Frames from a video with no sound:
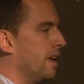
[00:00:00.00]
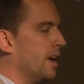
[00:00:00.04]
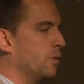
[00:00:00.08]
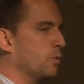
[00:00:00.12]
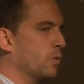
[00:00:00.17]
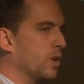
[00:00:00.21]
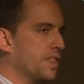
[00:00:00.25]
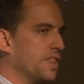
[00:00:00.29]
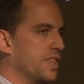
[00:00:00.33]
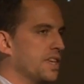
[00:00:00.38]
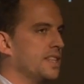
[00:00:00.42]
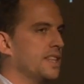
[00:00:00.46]

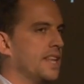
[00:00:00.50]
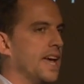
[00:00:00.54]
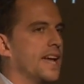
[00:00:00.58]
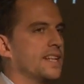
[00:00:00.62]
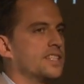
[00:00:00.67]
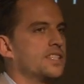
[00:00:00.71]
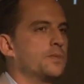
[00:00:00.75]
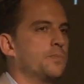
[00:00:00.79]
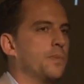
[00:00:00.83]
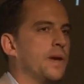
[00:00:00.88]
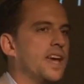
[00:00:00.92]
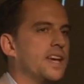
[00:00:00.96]
And within
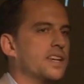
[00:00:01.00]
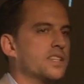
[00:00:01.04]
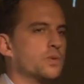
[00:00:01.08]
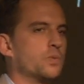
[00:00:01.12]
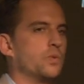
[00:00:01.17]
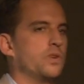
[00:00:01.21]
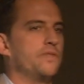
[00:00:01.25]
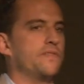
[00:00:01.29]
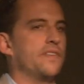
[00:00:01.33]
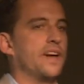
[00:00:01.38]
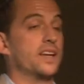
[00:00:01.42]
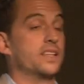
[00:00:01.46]
that space,
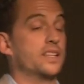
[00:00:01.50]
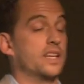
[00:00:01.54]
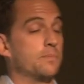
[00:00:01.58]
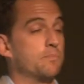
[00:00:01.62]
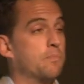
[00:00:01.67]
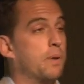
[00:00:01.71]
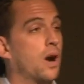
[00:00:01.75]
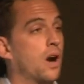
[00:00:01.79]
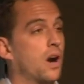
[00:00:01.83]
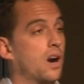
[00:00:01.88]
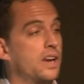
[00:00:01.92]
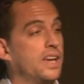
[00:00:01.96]
we found
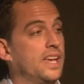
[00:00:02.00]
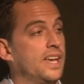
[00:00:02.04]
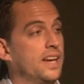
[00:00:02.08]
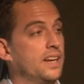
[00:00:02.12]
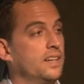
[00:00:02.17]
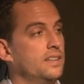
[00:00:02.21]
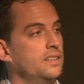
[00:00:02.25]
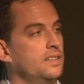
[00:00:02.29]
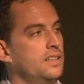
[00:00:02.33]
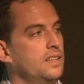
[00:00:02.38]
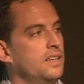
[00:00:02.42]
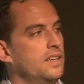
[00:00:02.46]
that parking
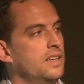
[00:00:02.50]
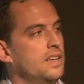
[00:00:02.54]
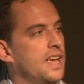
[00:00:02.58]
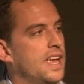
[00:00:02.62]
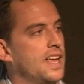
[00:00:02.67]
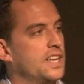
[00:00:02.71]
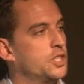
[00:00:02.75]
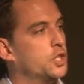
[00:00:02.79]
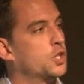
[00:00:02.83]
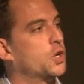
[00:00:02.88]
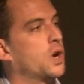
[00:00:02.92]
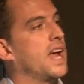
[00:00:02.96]

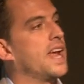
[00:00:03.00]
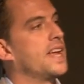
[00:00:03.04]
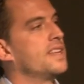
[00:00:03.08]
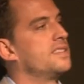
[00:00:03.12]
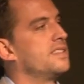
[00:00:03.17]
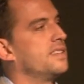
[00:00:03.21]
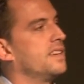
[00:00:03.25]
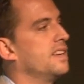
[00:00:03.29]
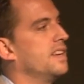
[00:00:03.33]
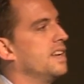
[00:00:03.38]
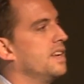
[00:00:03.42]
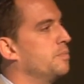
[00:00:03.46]
and
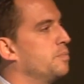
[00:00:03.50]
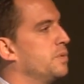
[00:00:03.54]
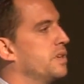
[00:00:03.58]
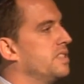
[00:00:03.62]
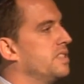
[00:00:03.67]
transit in